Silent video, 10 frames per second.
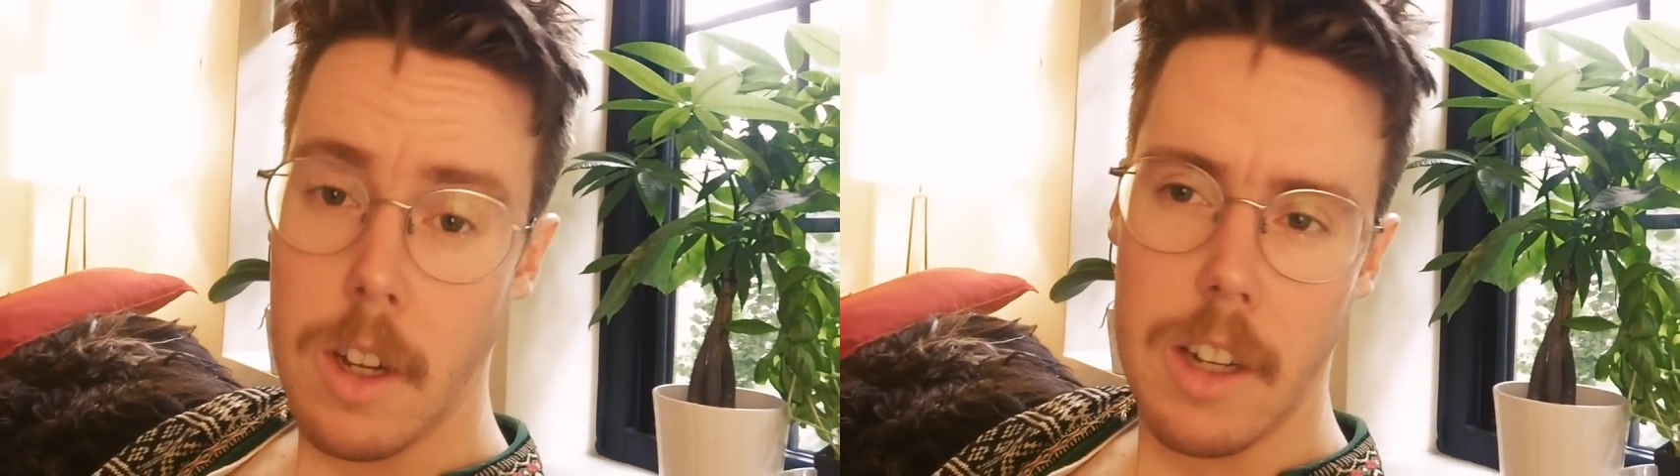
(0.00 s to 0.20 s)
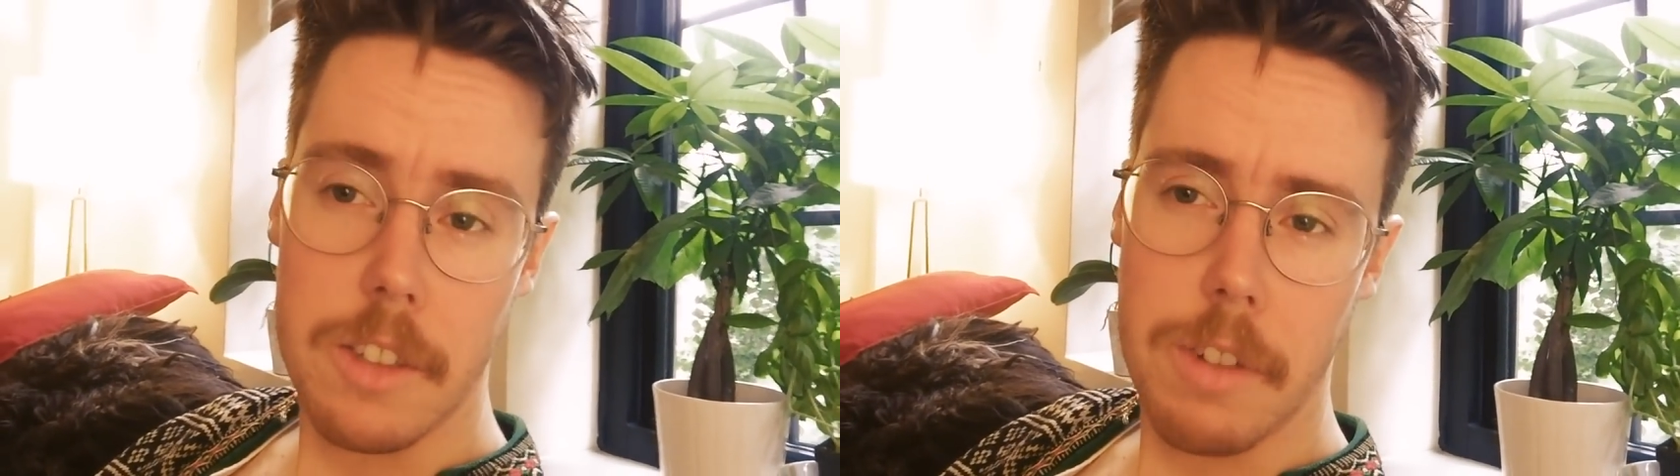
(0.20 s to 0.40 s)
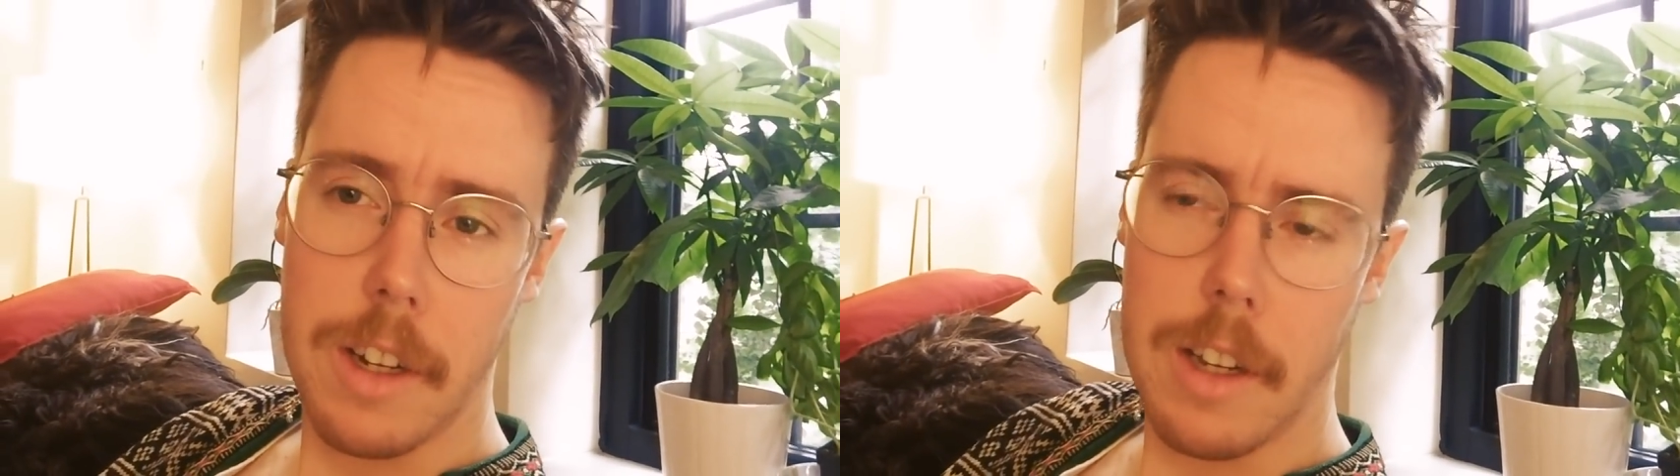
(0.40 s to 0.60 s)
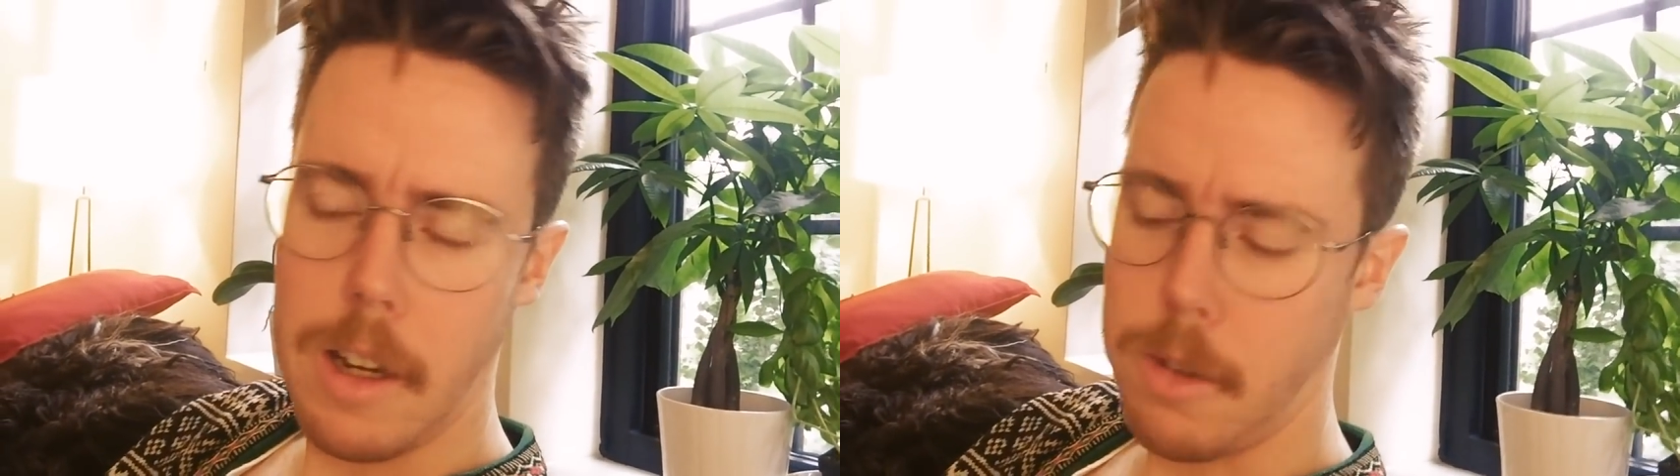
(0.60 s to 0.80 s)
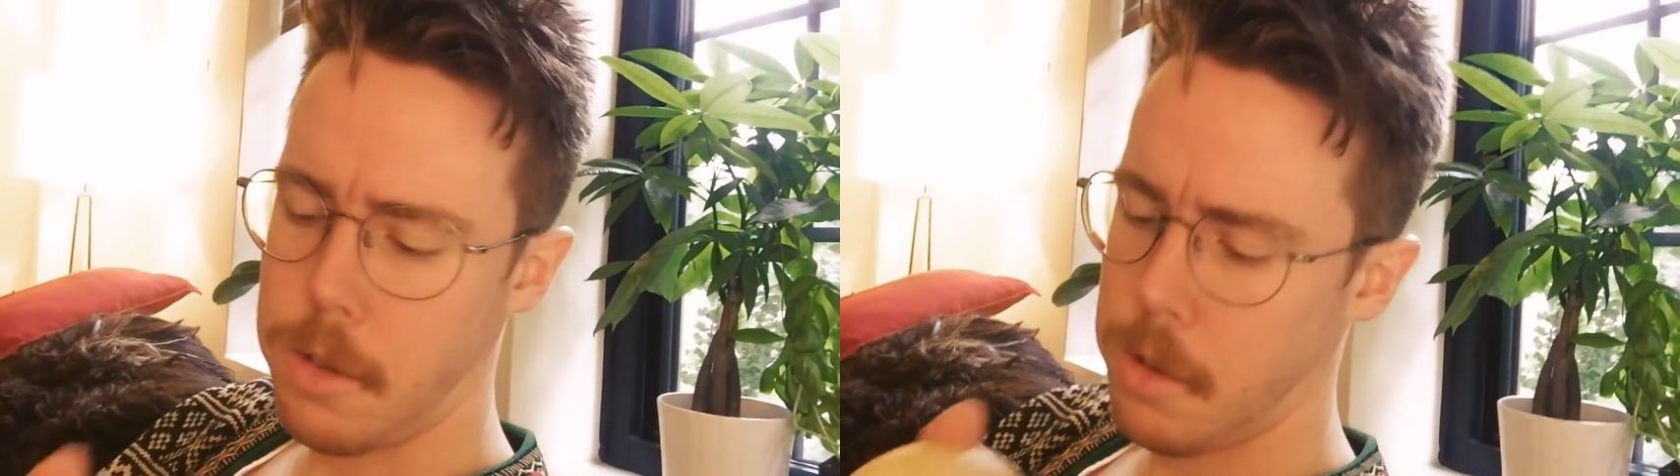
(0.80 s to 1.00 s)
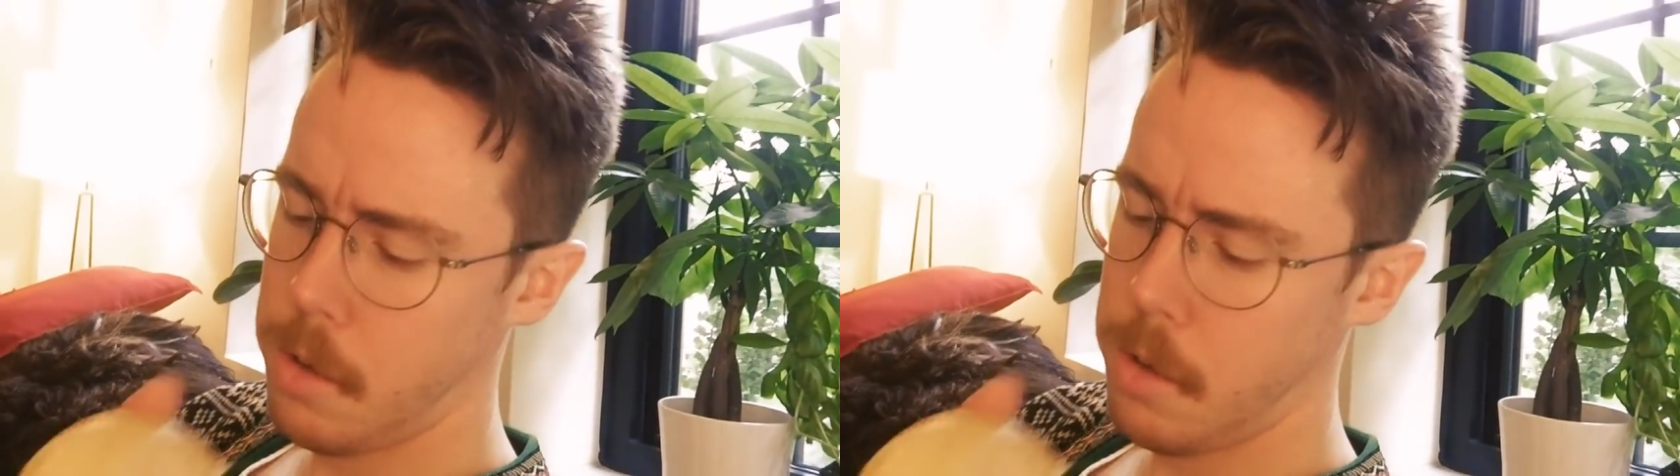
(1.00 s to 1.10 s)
Let's find out.